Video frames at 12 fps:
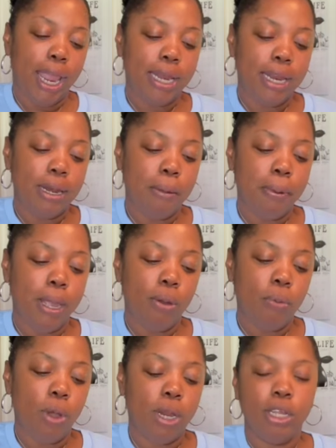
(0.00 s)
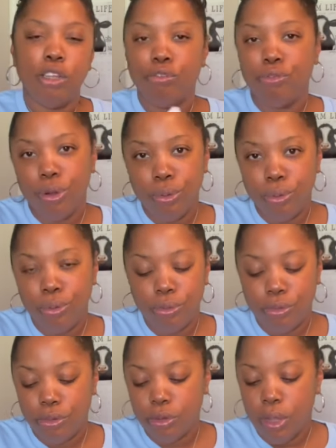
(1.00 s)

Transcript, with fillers: And then the pink one is rose.